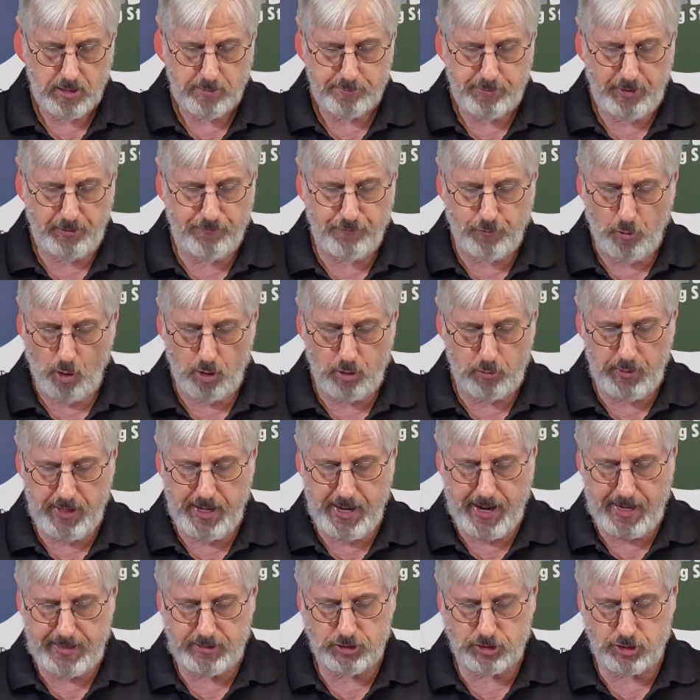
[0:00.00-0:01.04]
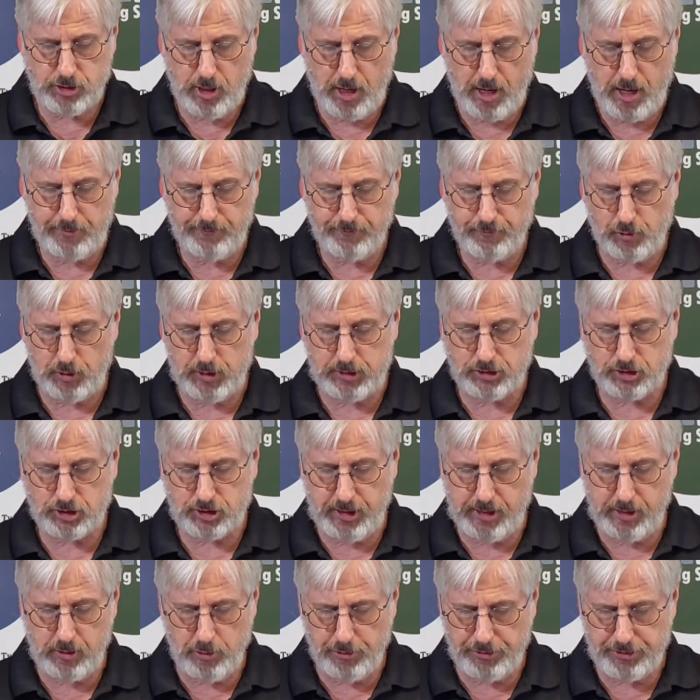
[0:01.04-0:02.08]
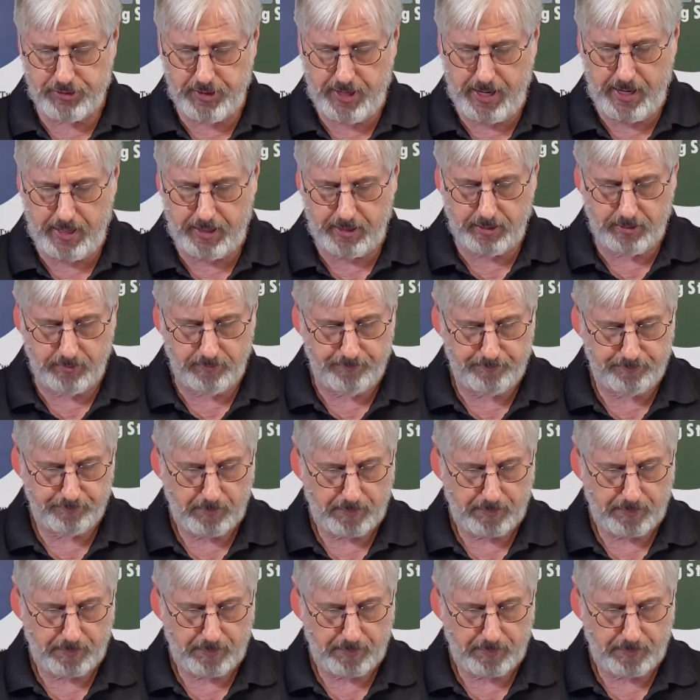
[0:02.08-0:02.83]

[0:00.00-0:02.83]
Before we ask God for a single thing,